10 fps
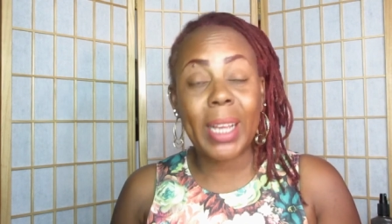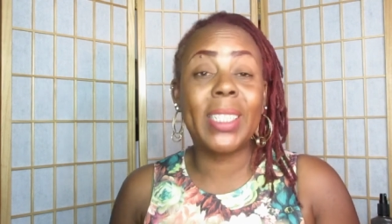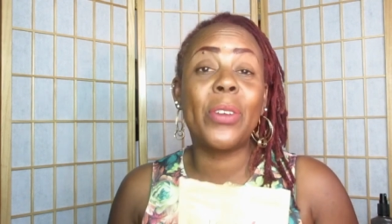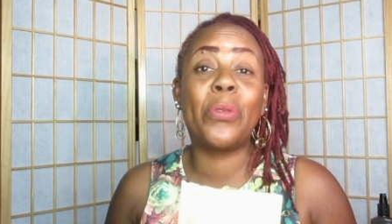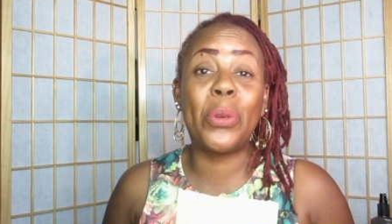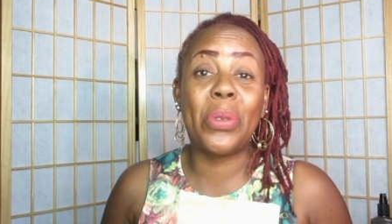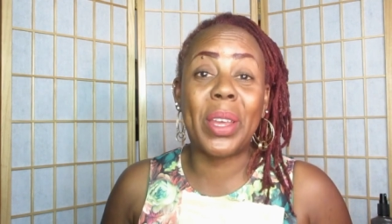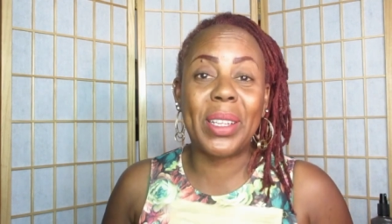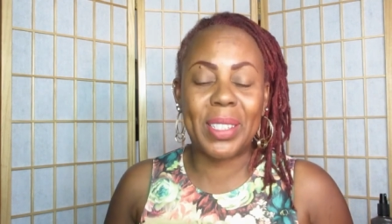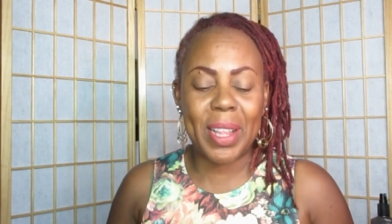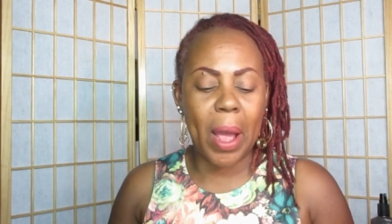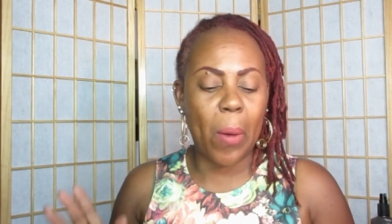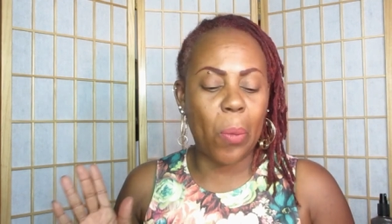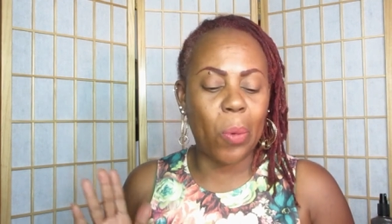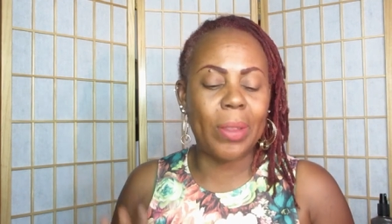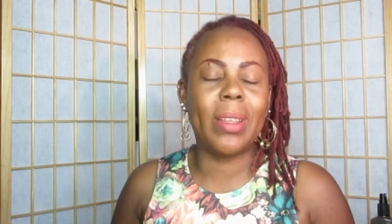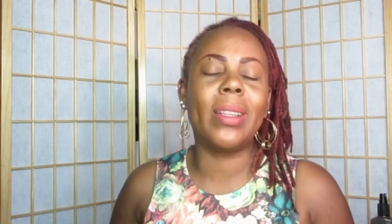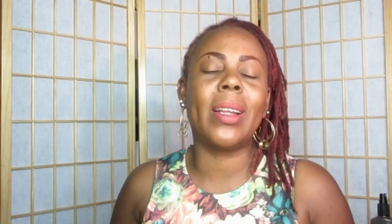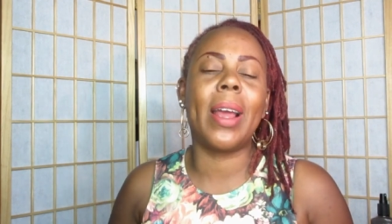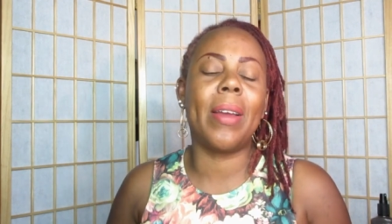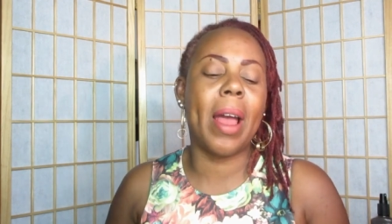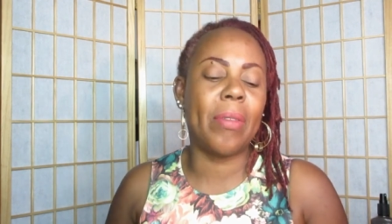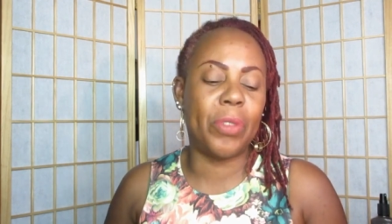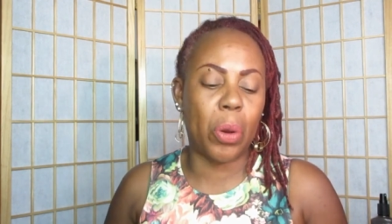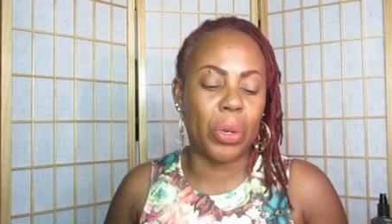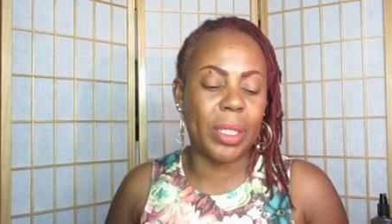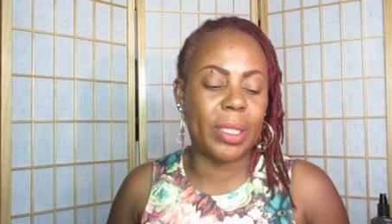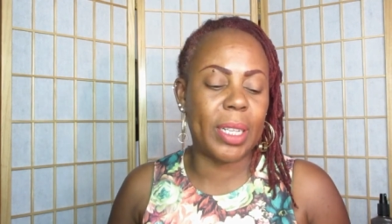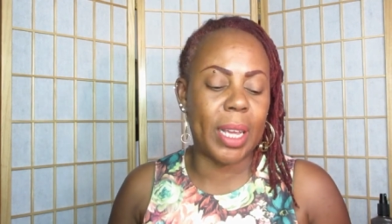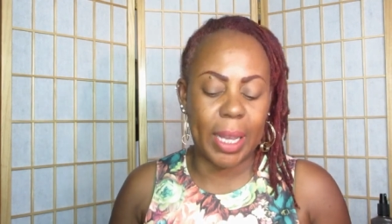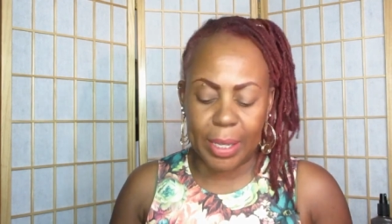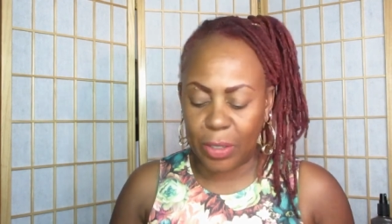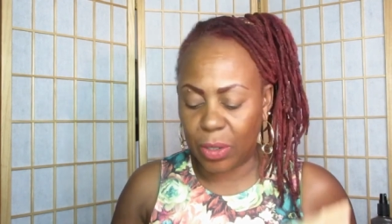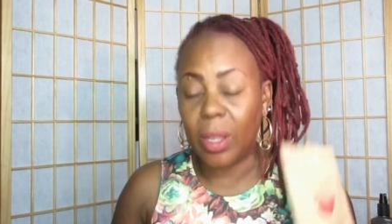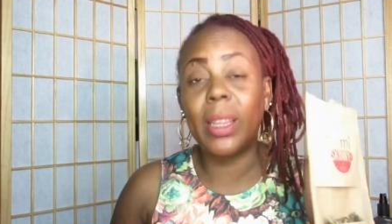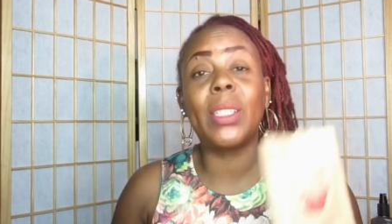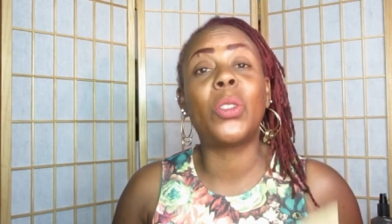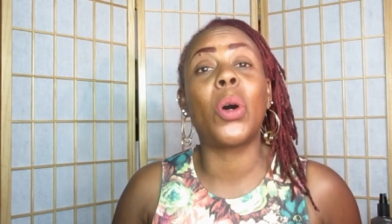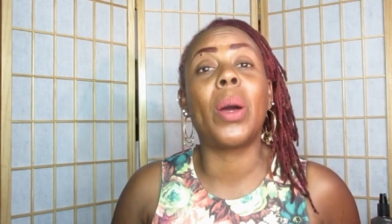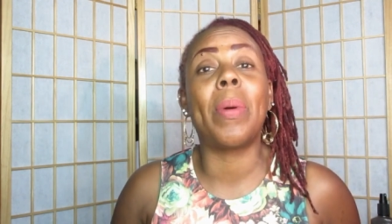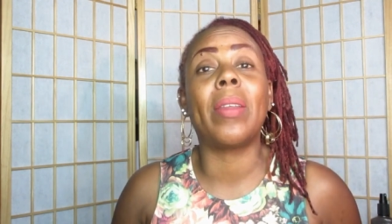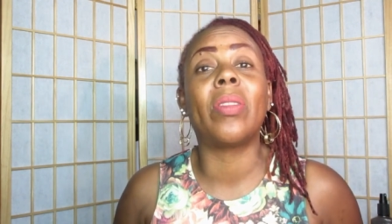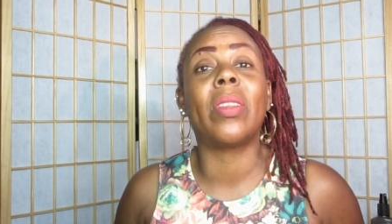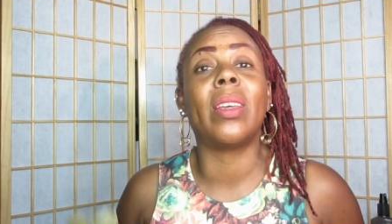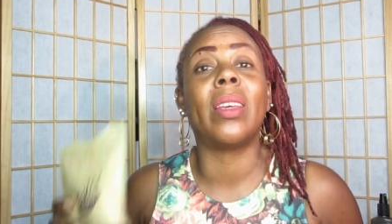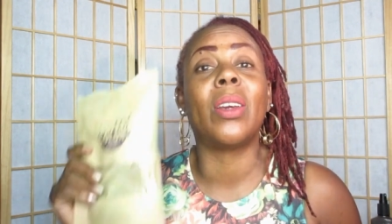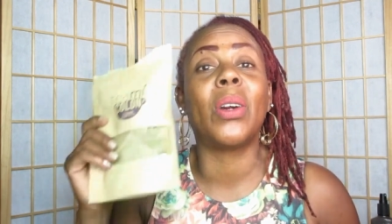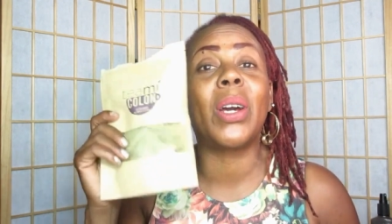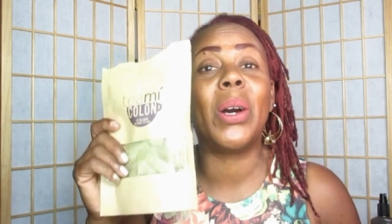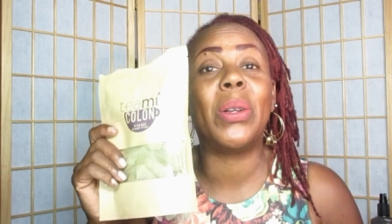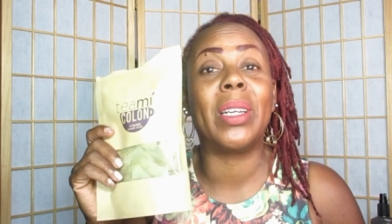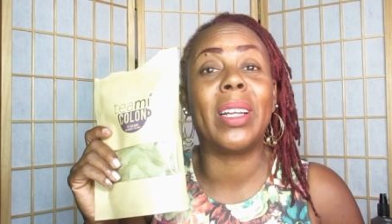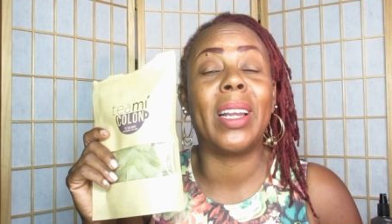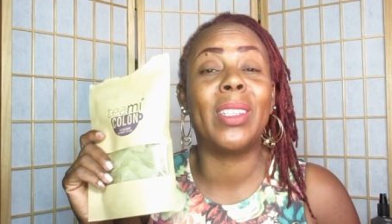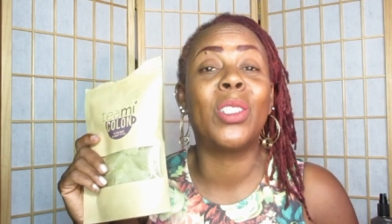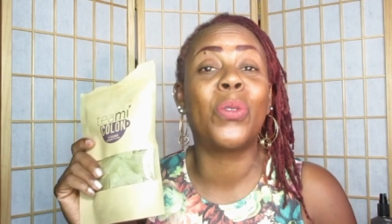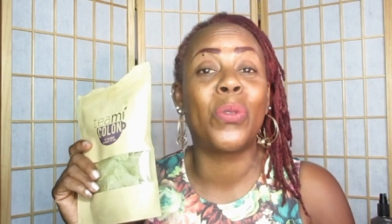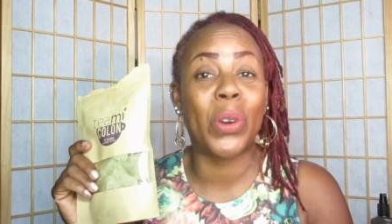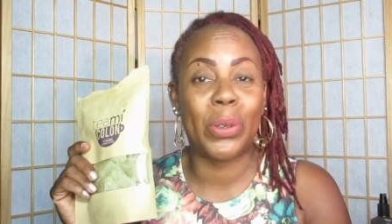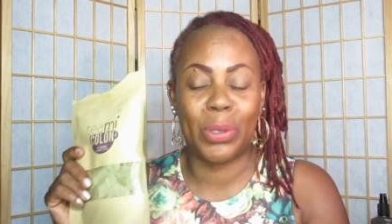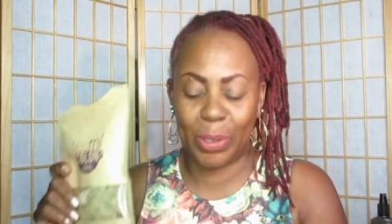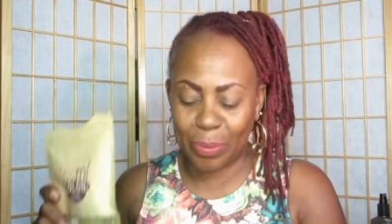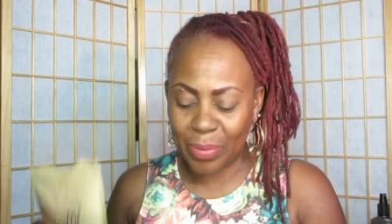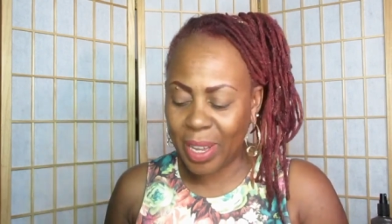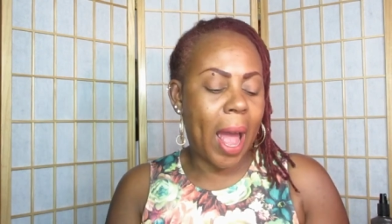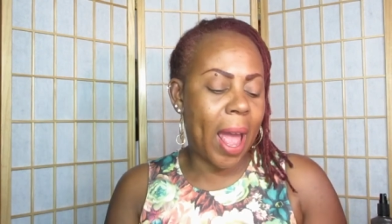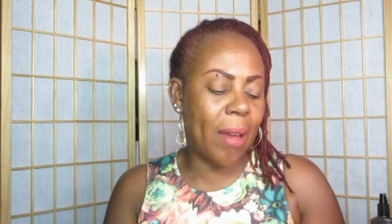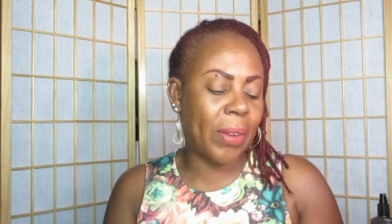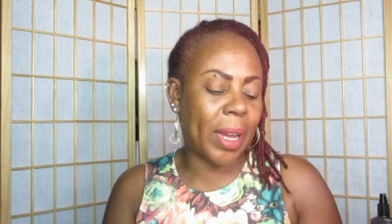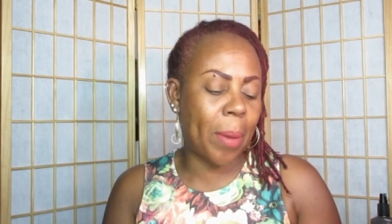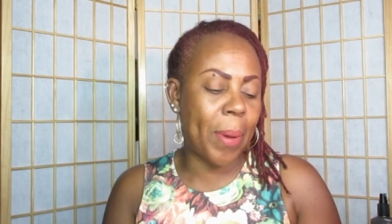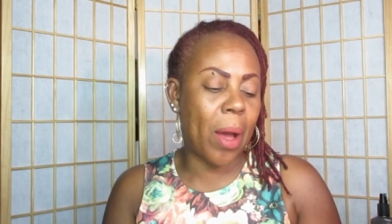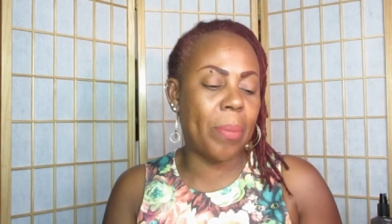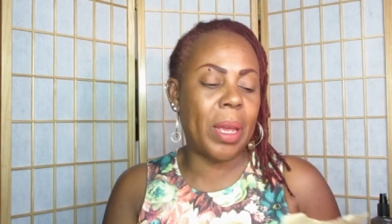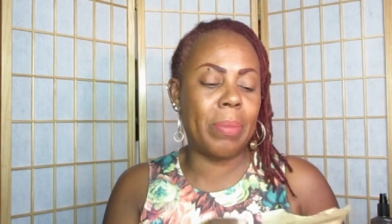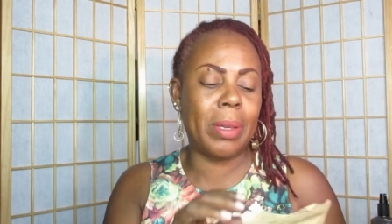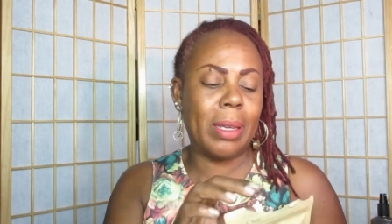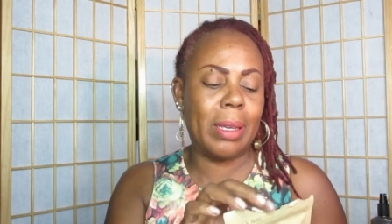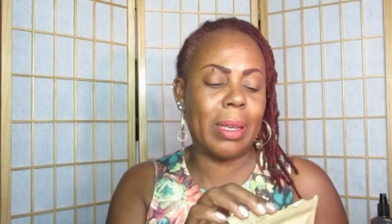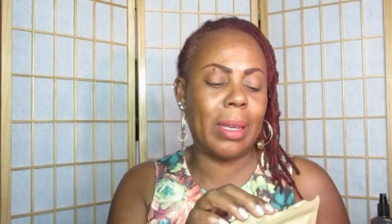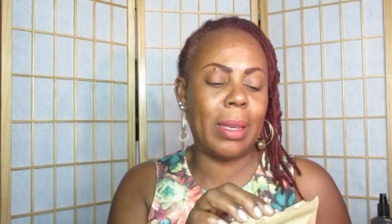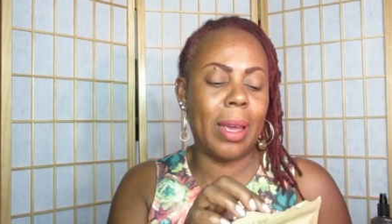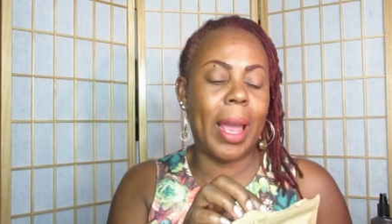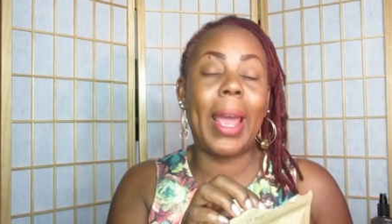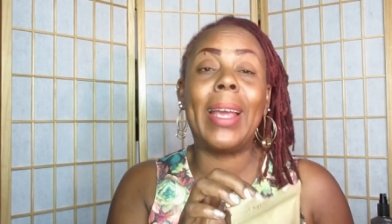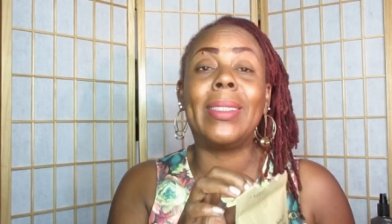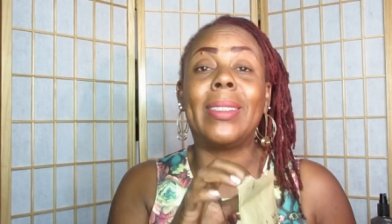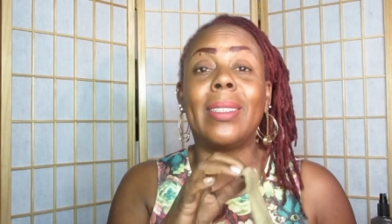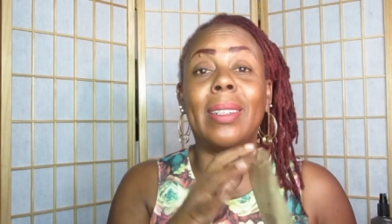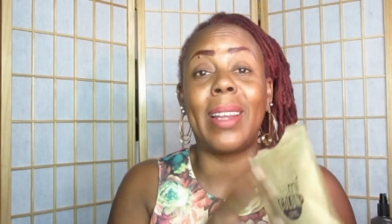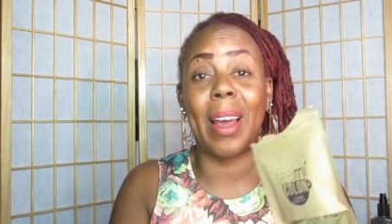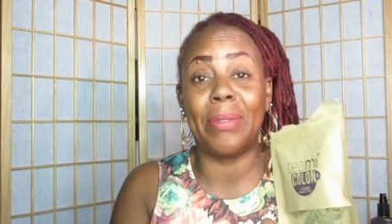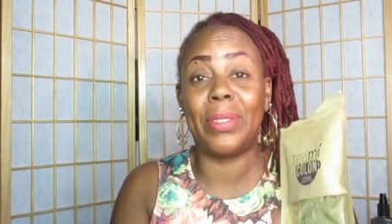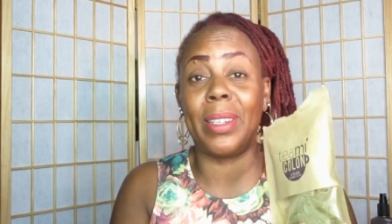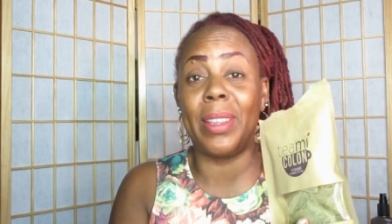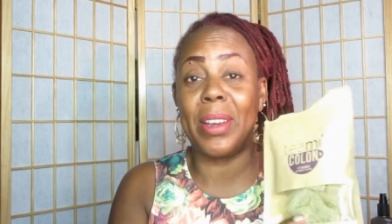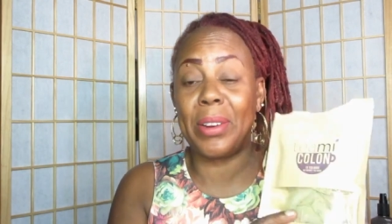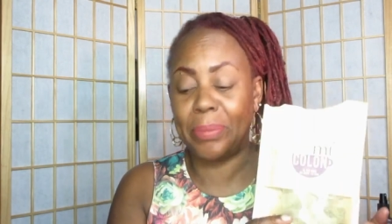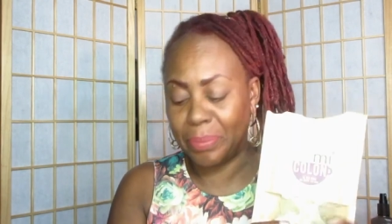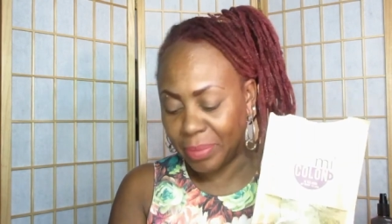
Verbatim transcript: I could say a few things. Now, one thing that I have noticed is, let's talk about the colon cleanse first. I have like about maybe eight left in there,